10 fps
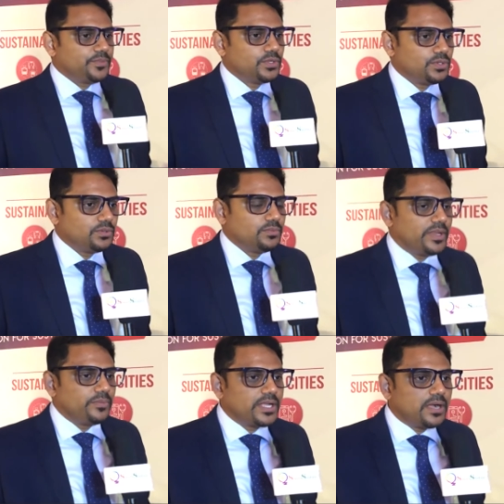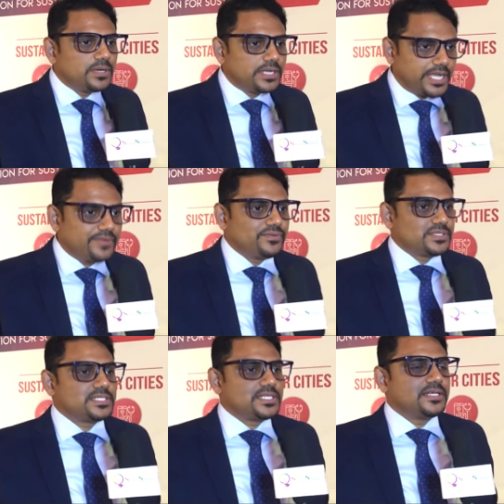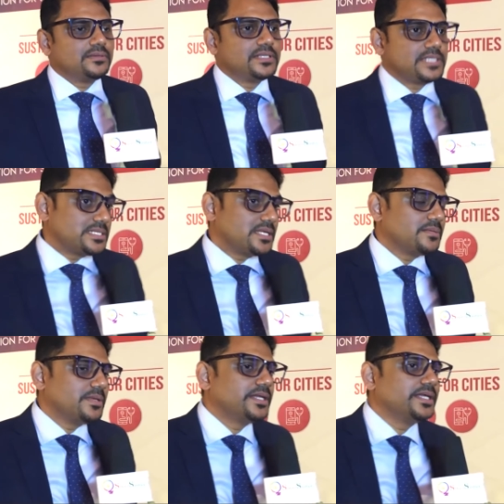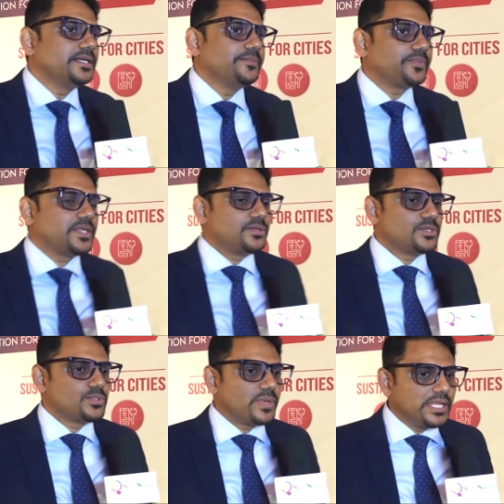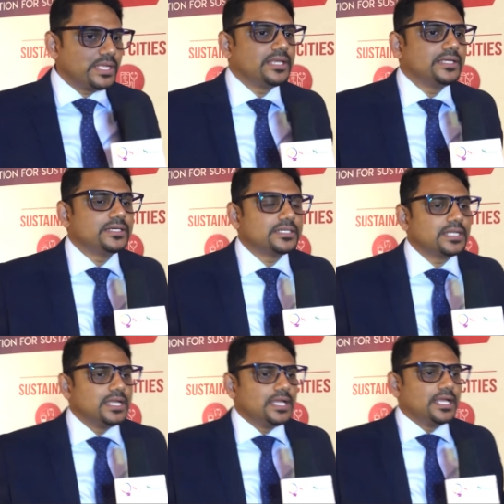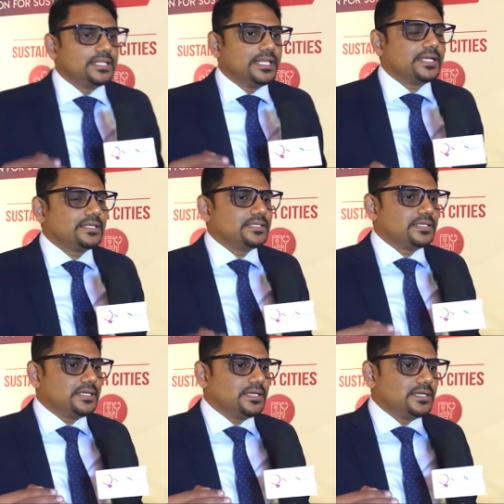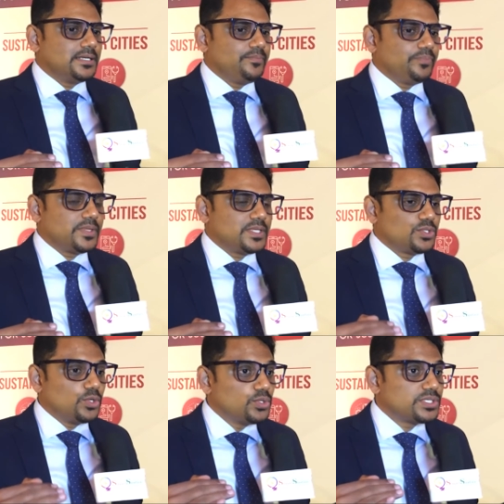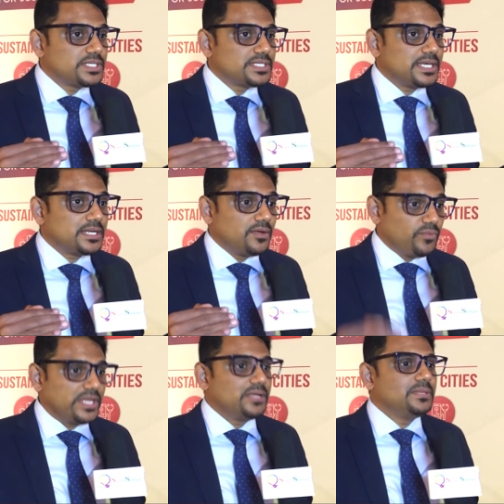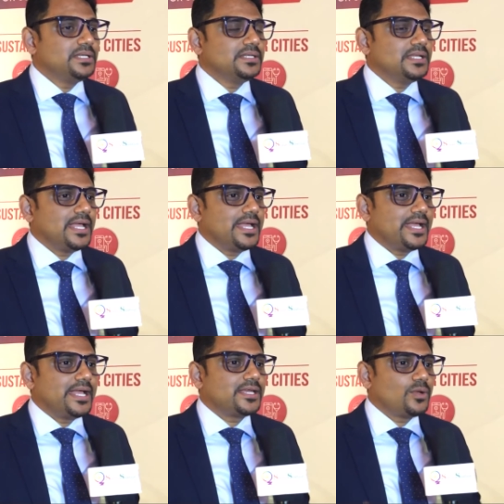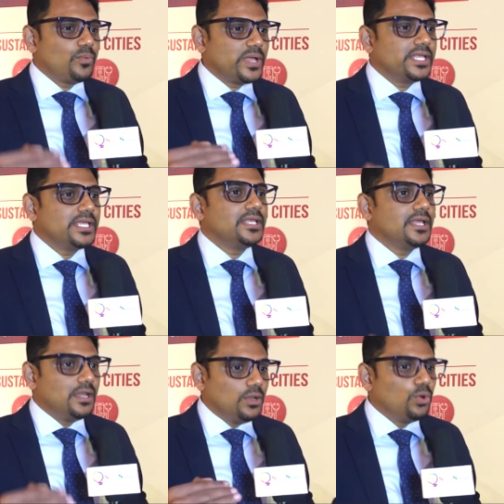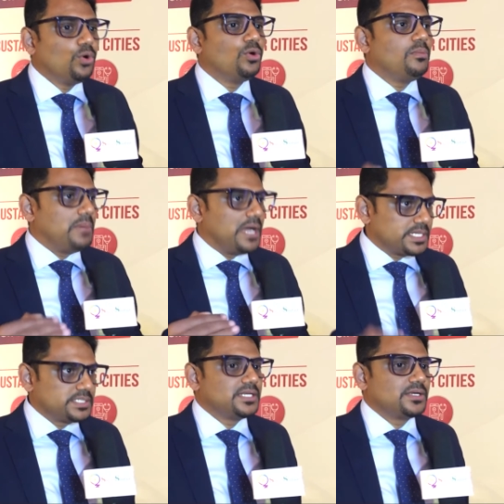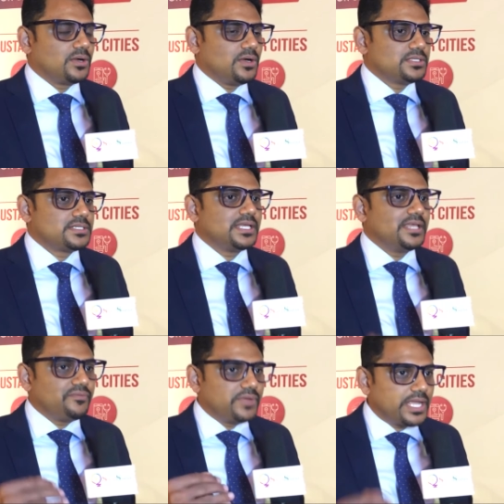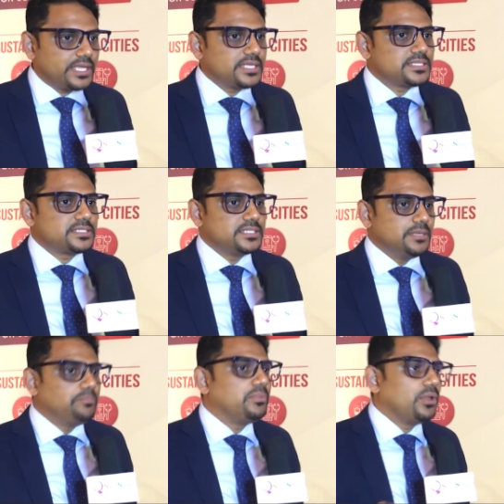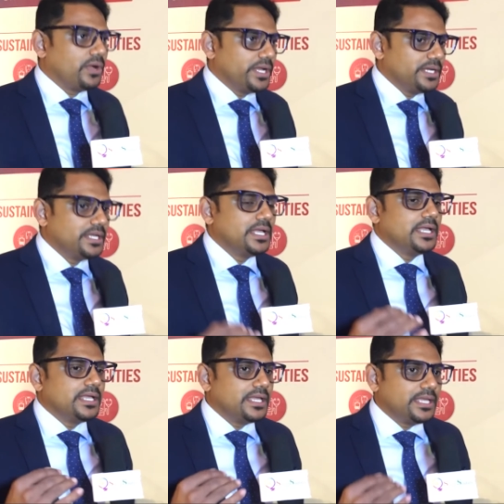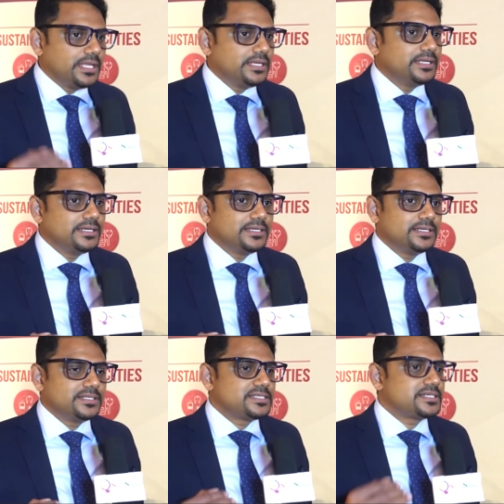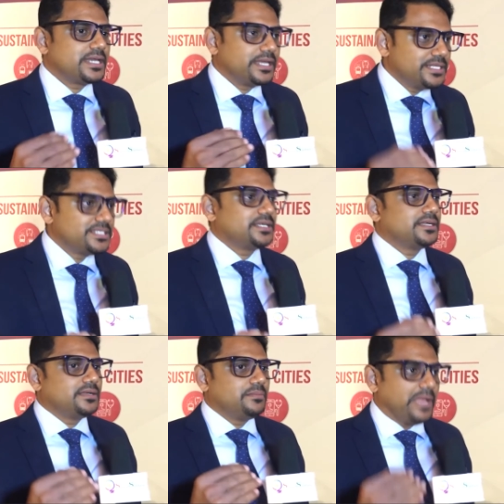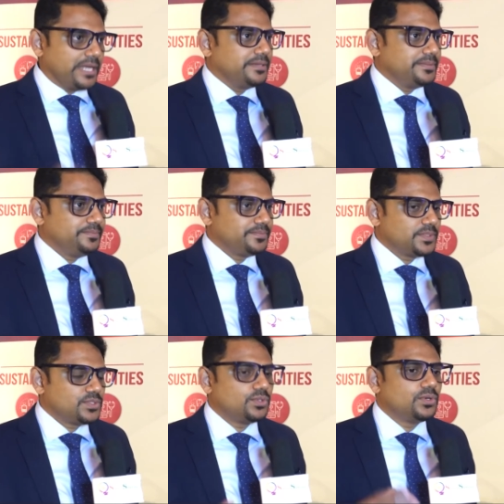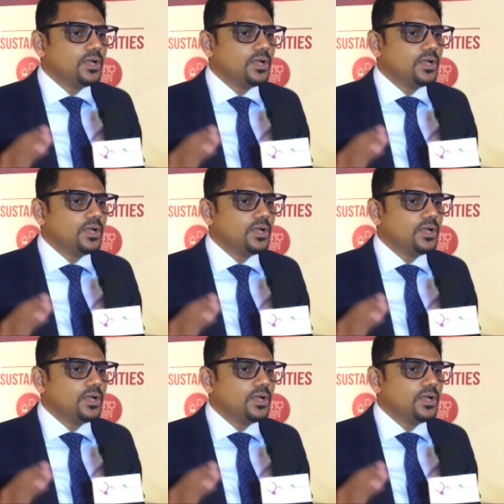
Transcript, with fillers: you know, when we covered Tech for sustain Sustainability, it was very clear that um, solutions are available at a very low marginal cost if tech is deployed in a strategic manner. So